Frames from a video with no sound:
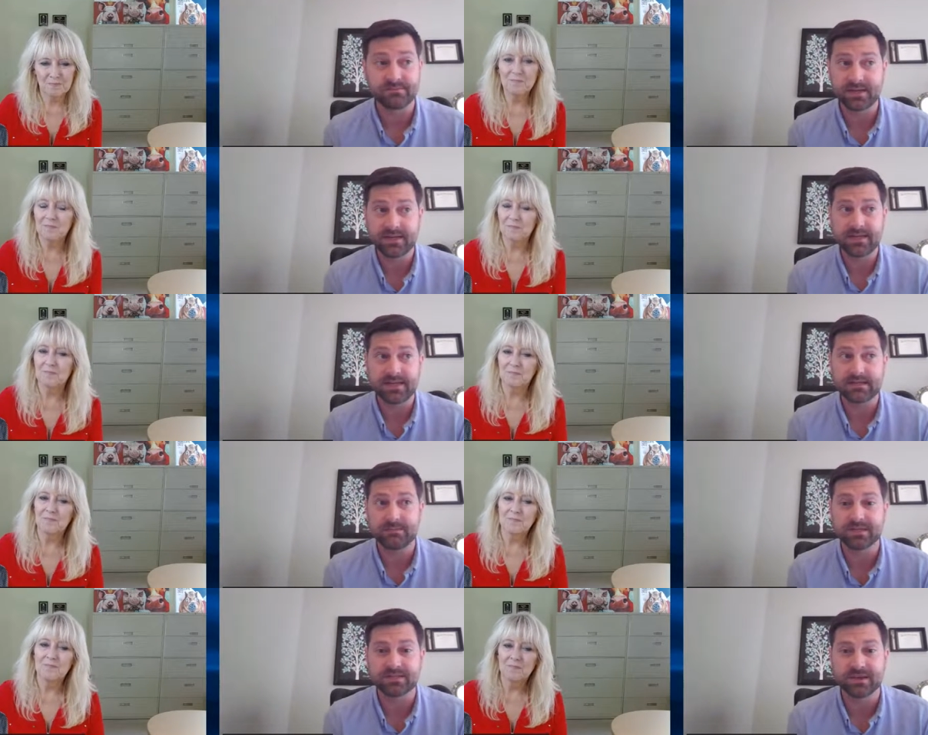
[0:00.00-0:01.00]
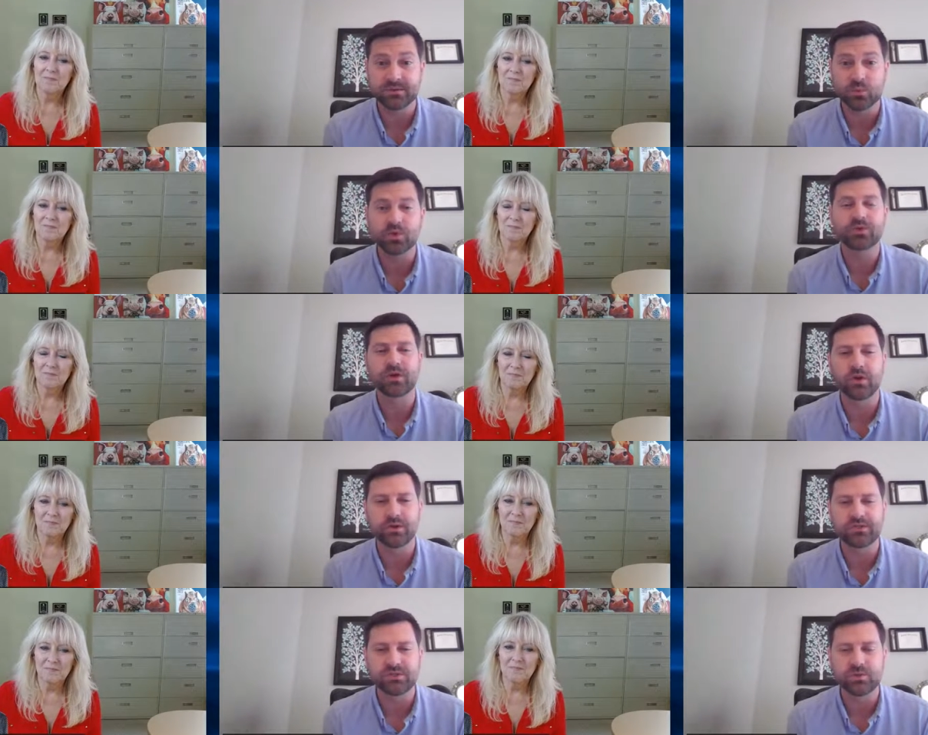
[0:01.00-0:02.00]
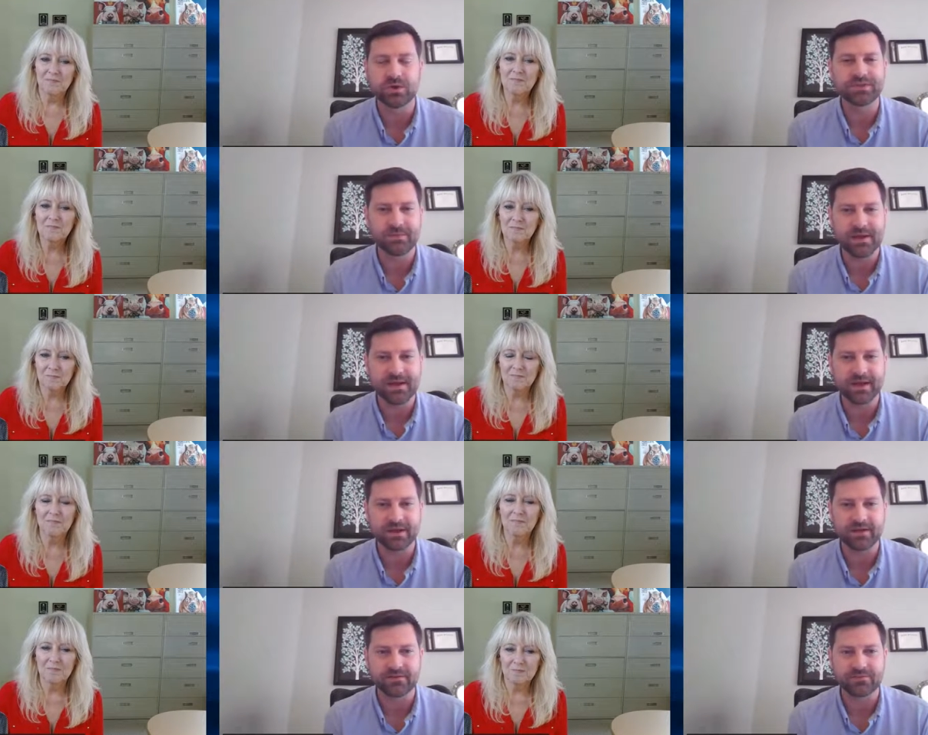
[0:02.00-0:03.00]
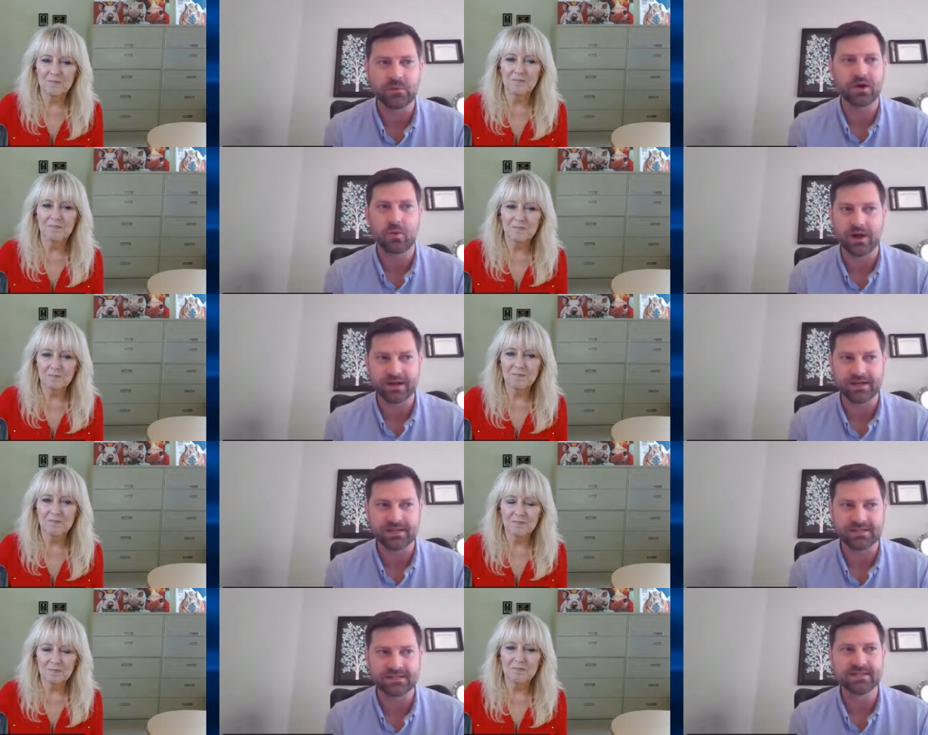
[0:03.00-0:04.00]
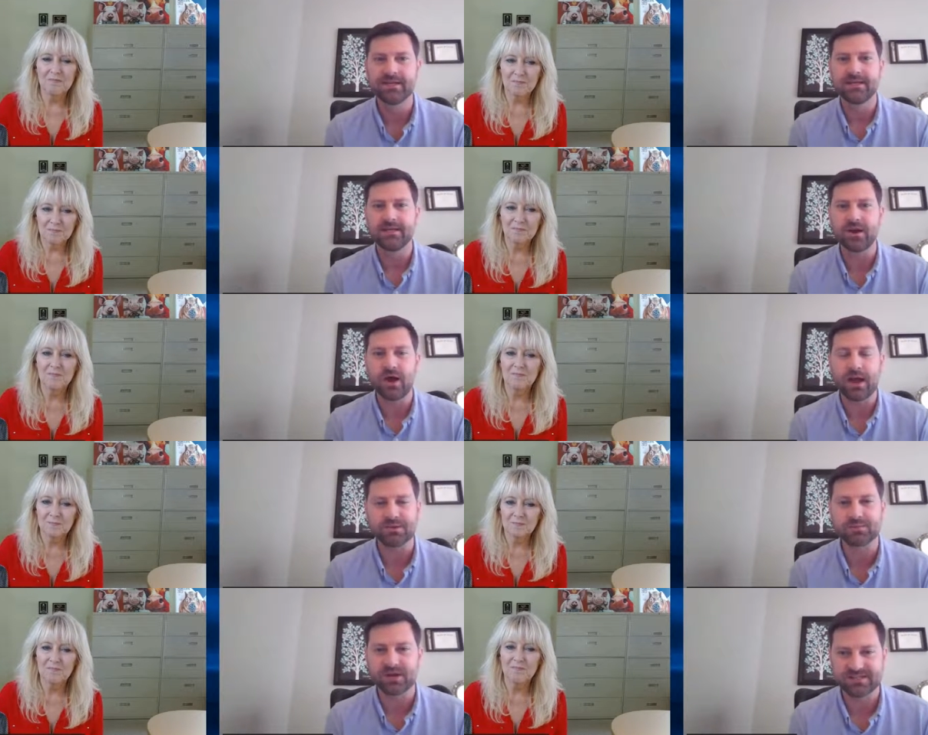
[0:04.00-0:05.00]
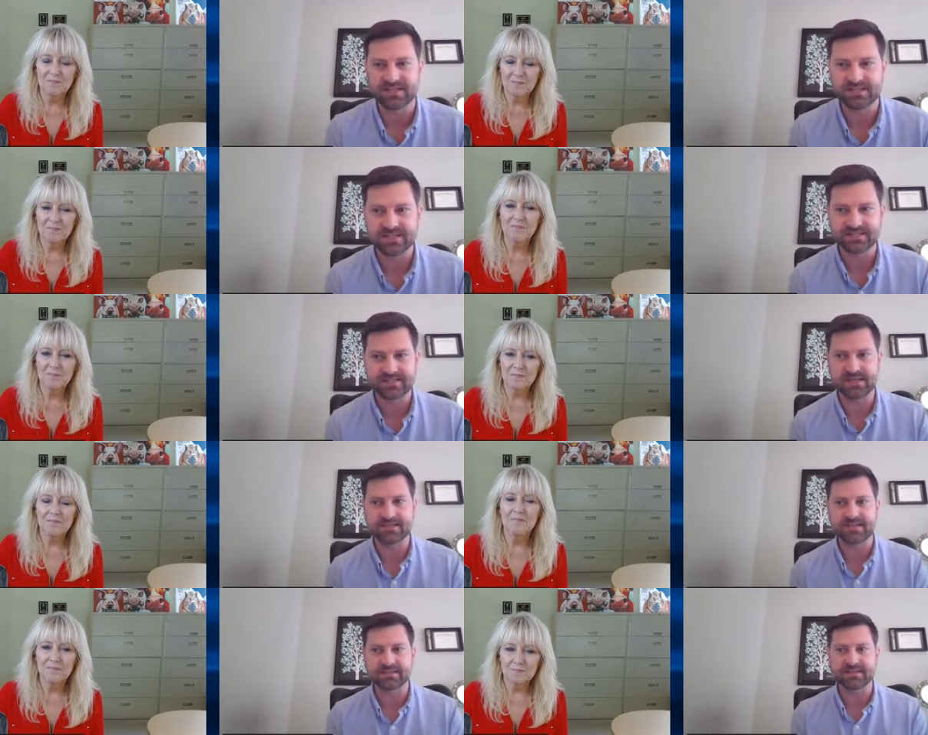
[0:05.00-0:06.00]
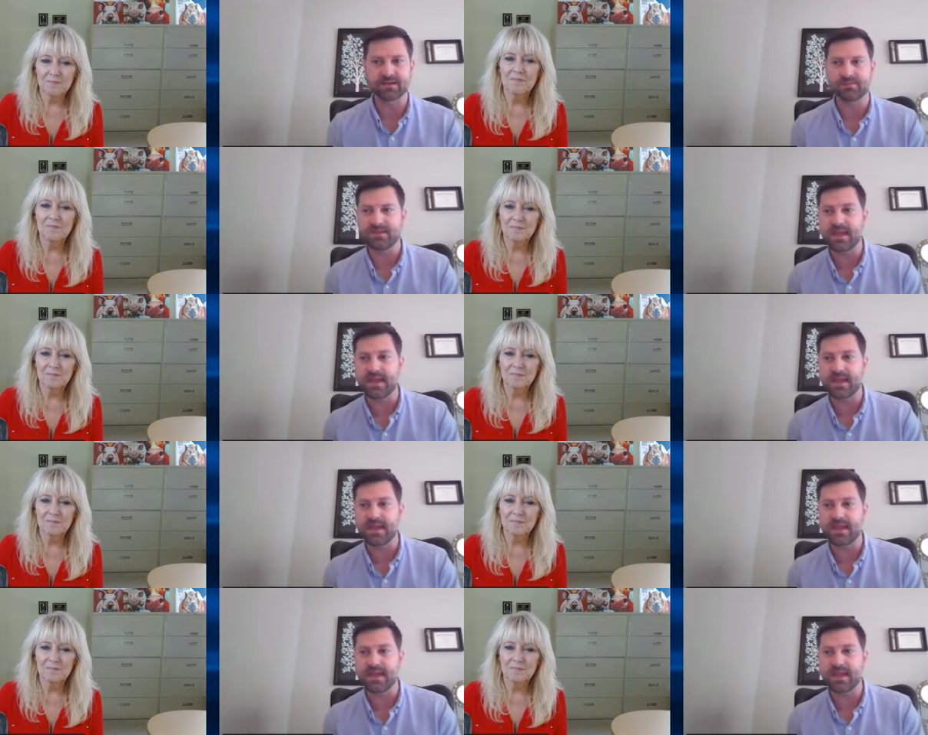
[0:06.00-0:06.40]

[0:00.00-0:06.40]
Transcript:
Speaker 1: But again, it depends on where they're going to, what they're made out of, what quantities, how much processing does it take to get there. But